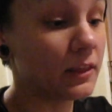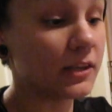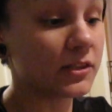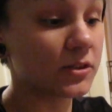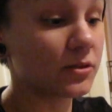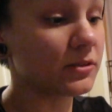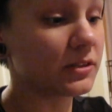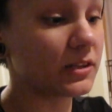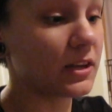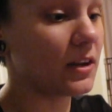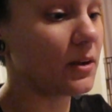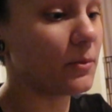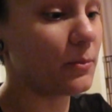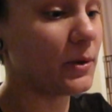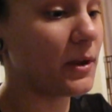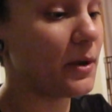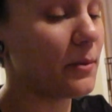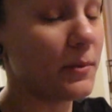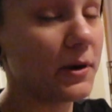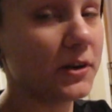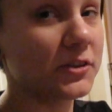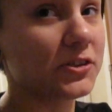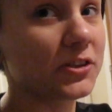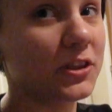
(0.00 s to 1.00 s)
This was going to be
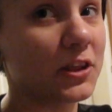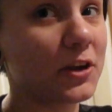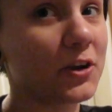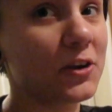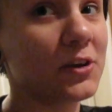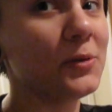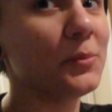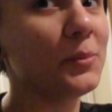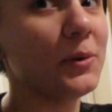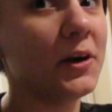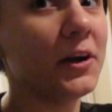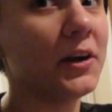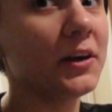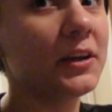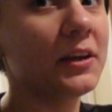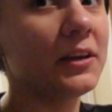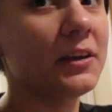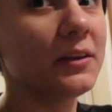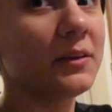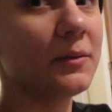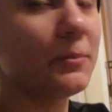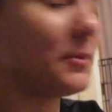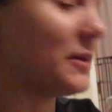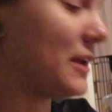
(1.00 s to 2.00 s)
a much thicker book,
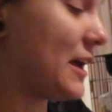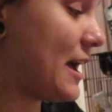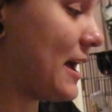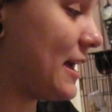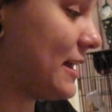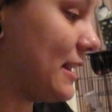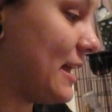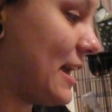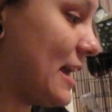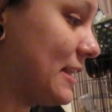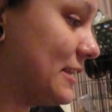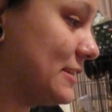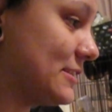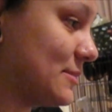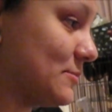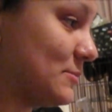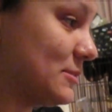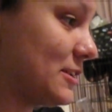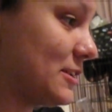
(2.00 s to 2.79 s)
but I had to edit some